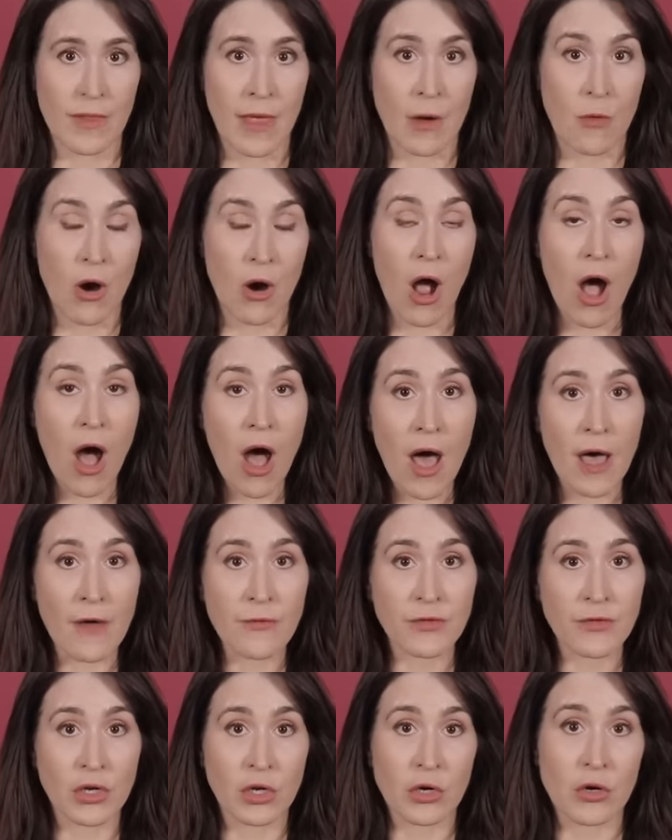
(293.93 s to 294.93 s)
they were
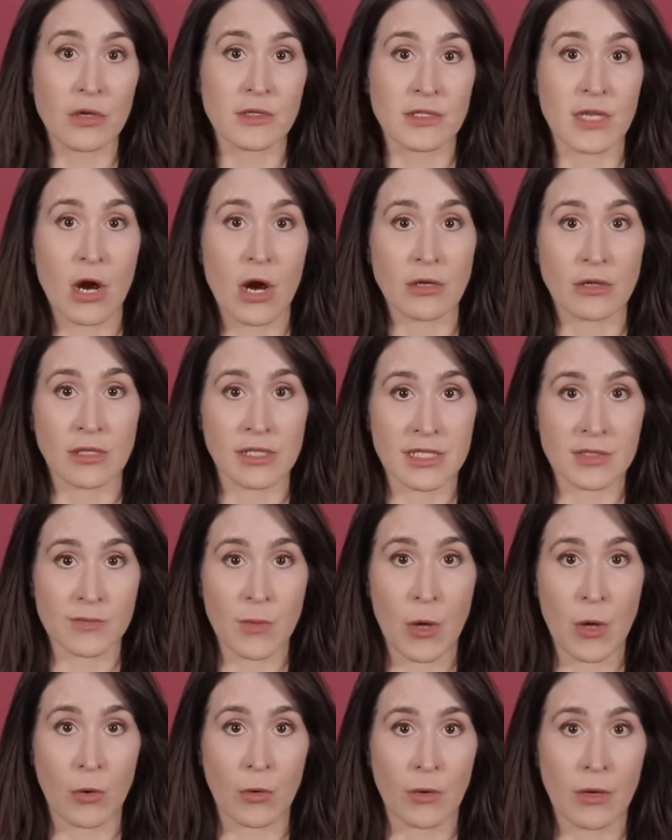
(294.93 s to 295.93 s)
off, the girls hardly
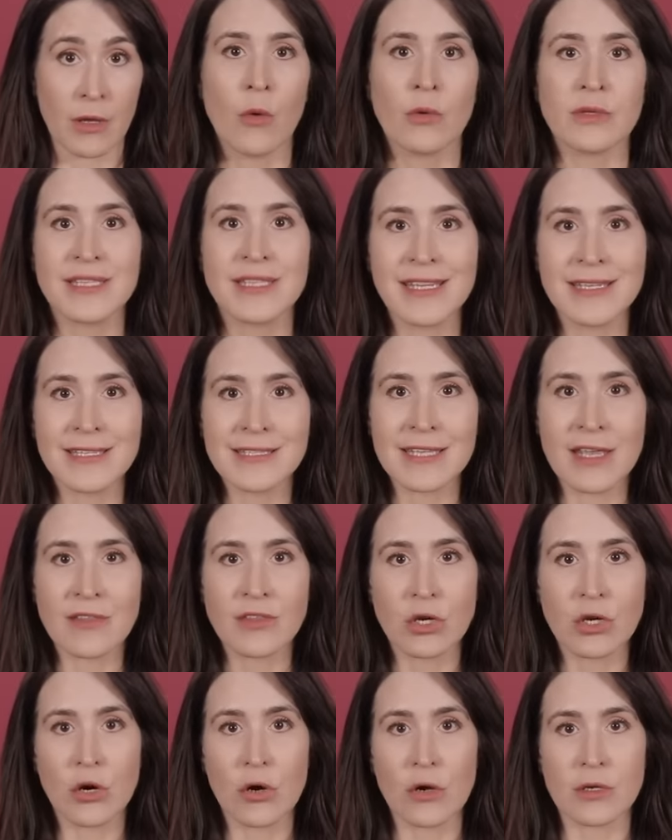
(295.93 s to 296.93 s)
spoke. Well, Tina said
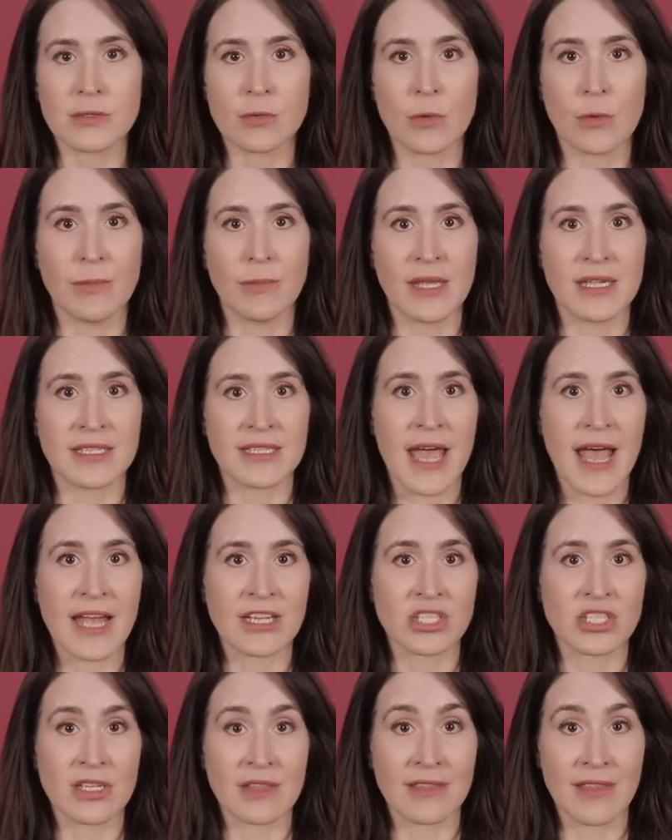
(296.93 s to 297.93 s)
the girls would be
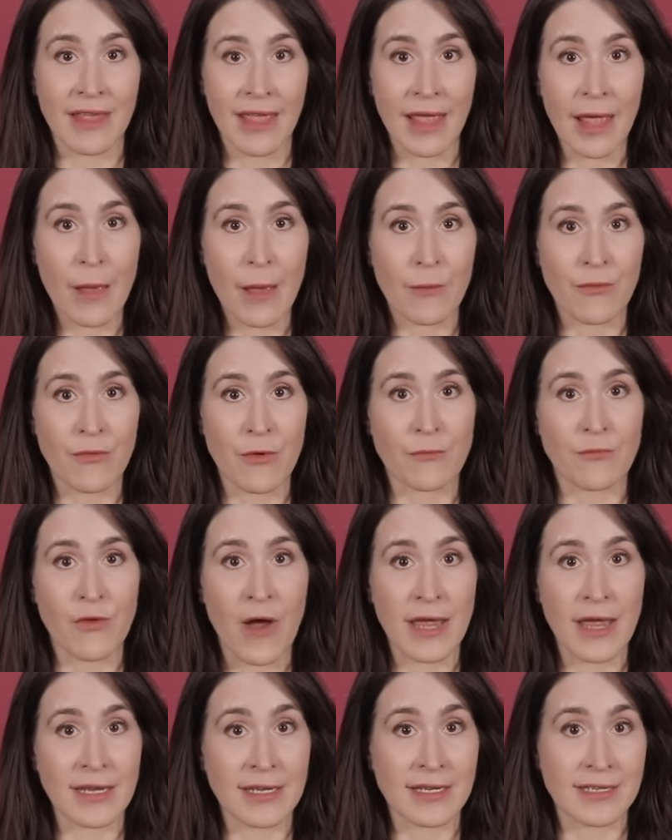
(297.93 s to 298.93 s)
attached at the hip from
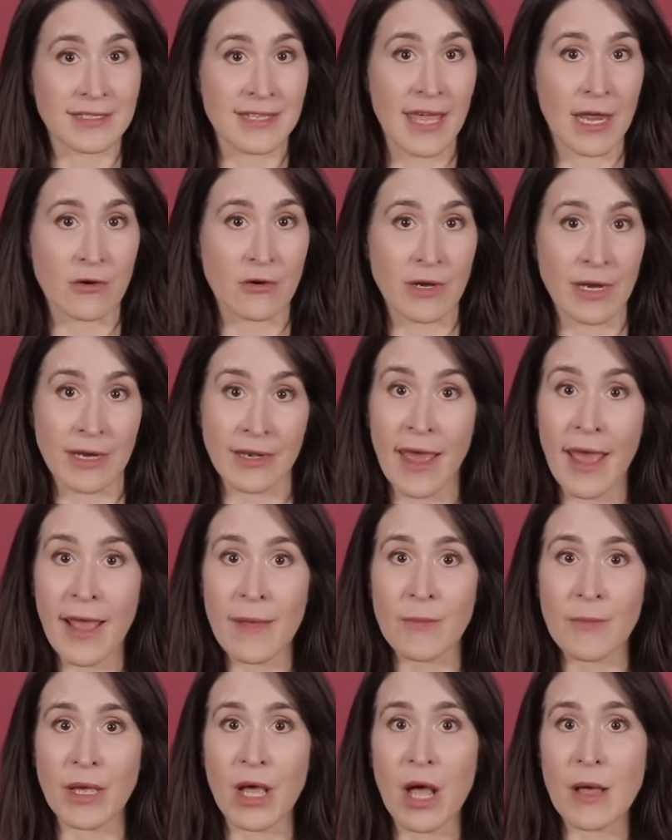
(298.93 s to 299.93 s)
Friday to Saturday
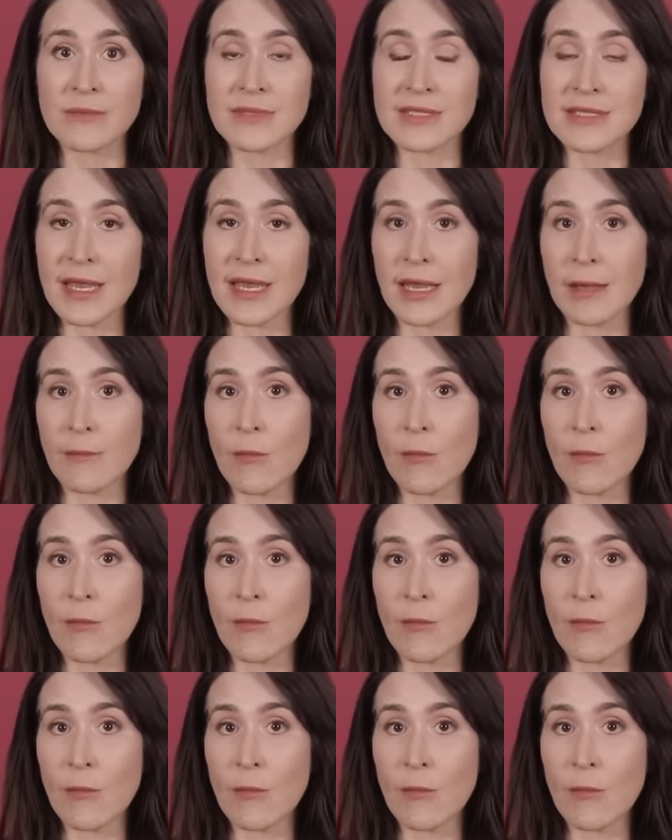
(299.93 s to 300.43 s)
night, but come Sunday